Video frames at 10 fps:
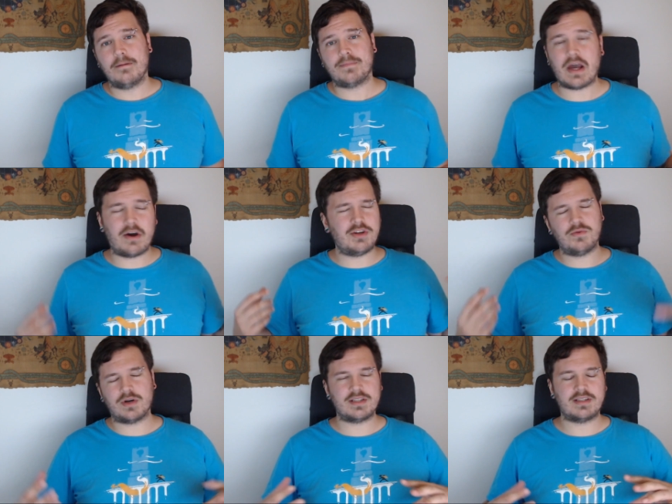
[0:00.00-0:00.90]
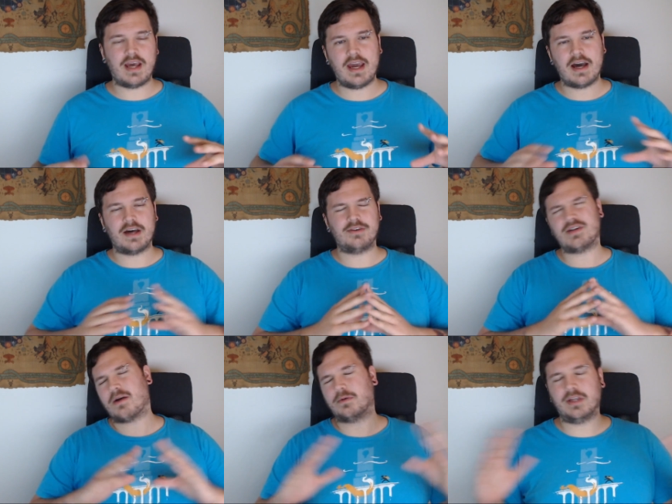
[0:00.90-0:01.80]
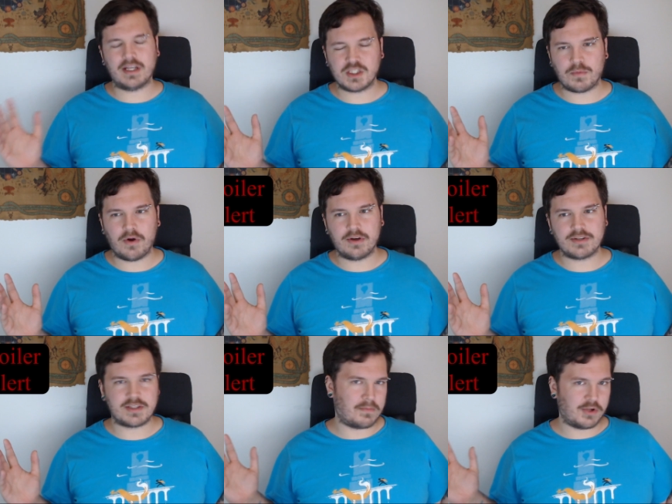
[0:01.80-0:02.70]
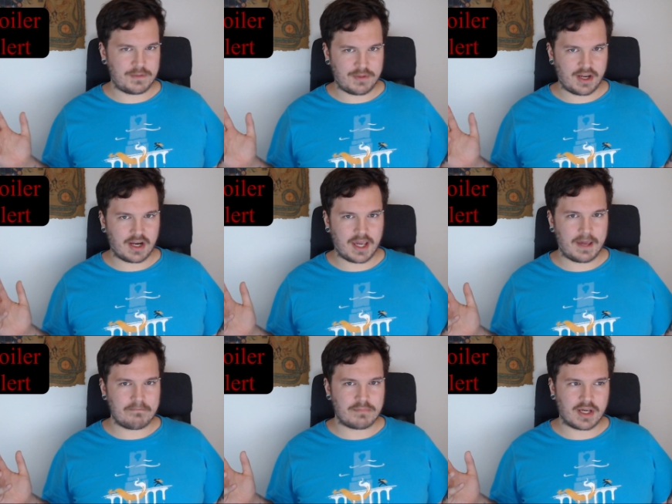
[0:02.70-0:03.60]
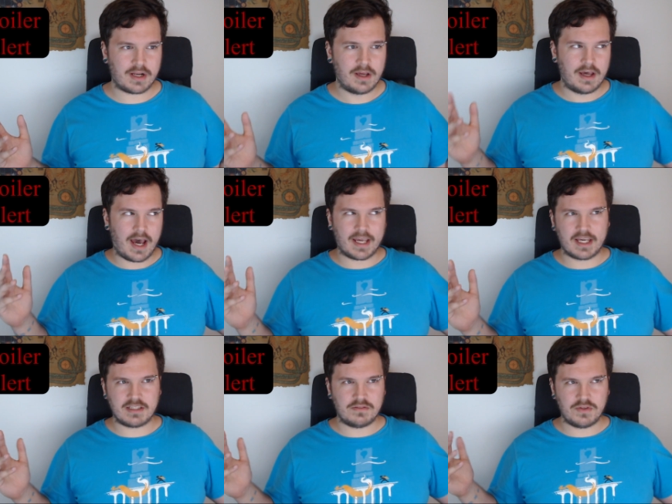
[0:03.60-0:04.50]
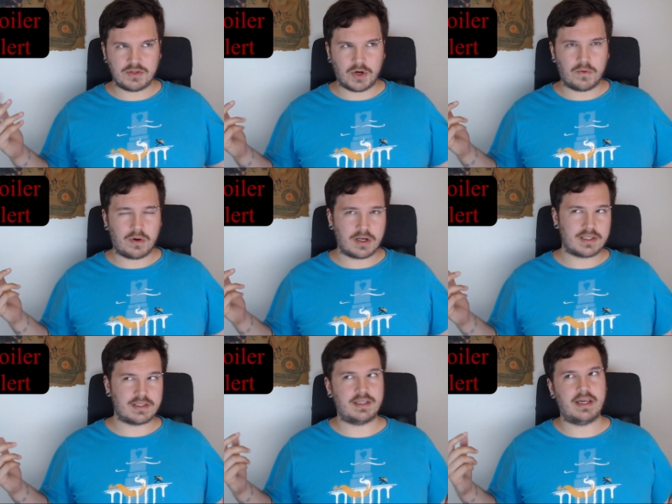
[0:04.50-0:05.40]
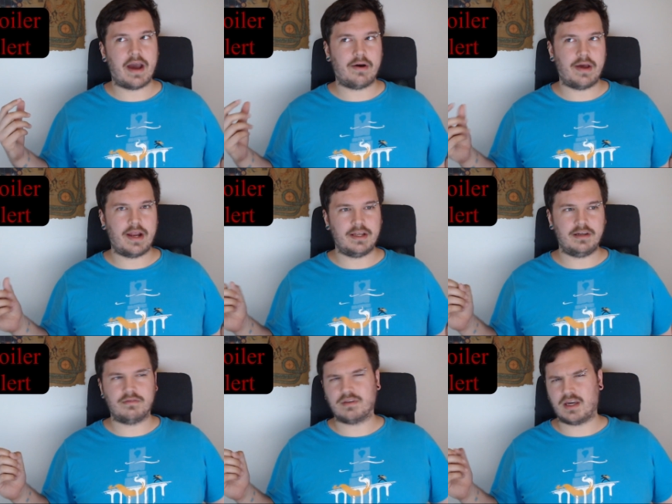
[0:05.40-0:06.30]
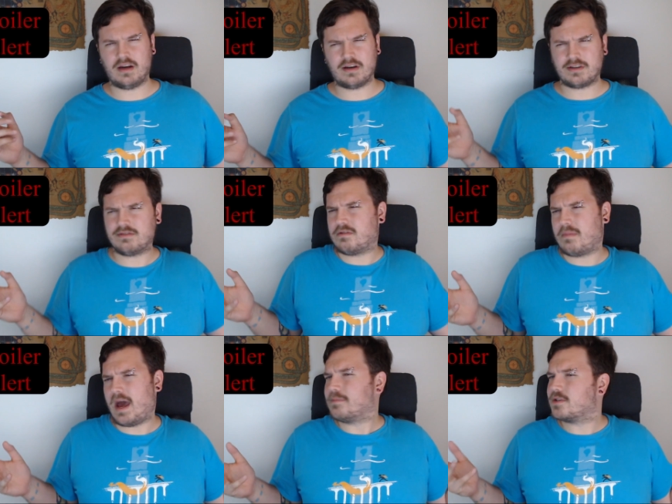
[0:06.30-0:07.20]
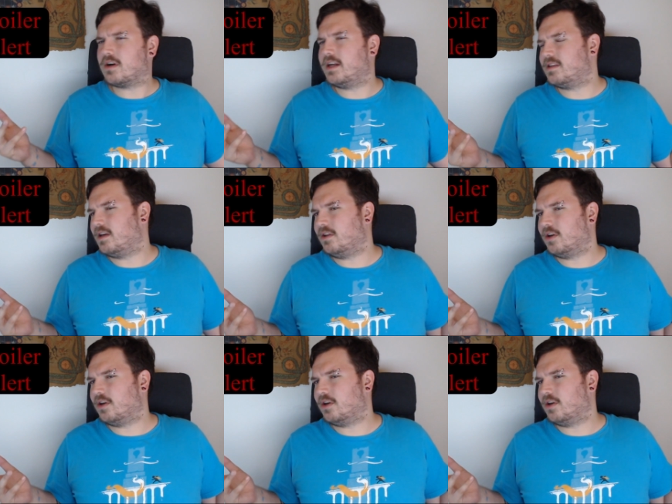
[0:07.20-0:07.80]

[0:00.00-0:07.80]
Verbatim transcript: Now I do want to say uh, there's not really any spoilers, it's a multiplayer game, but I guess if you don't want to see how any of the characters or maps or anything